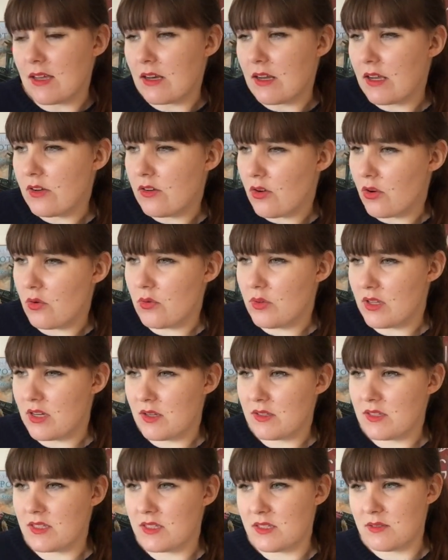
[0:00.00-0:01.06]
and I know that
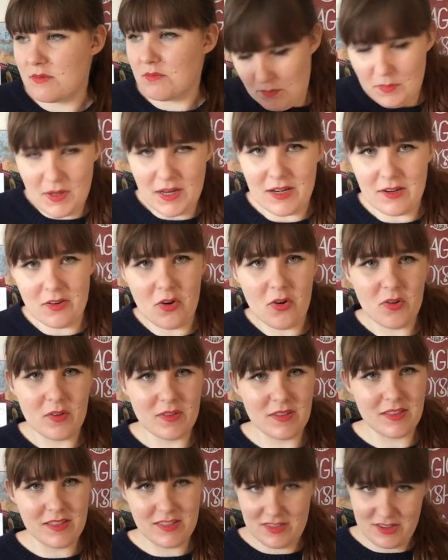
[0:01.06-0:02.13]
it's been
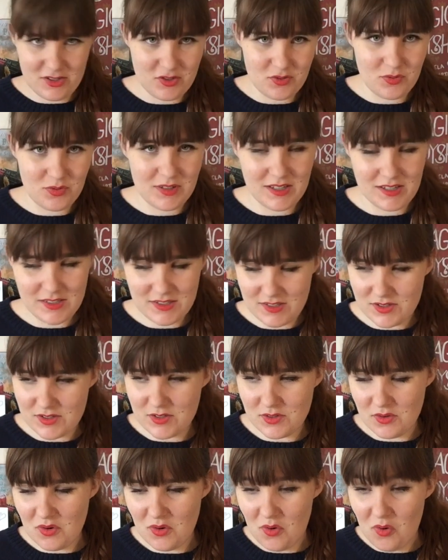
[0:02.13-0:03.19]
on the
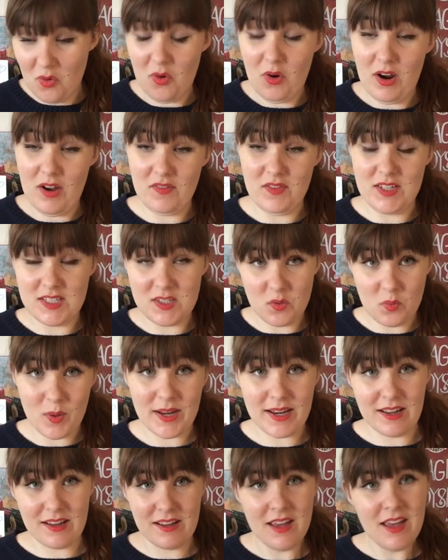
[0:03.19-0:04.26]
shortlist or if it's a
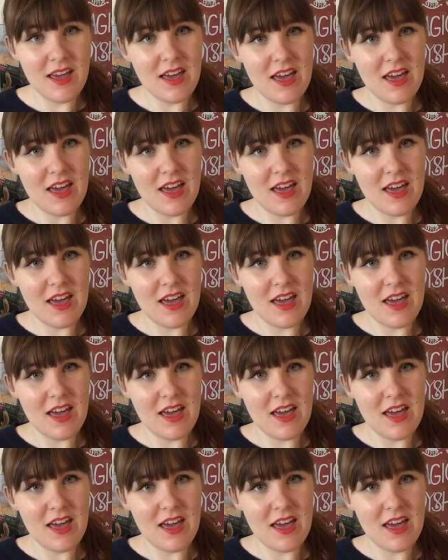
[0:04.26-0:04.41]
winner,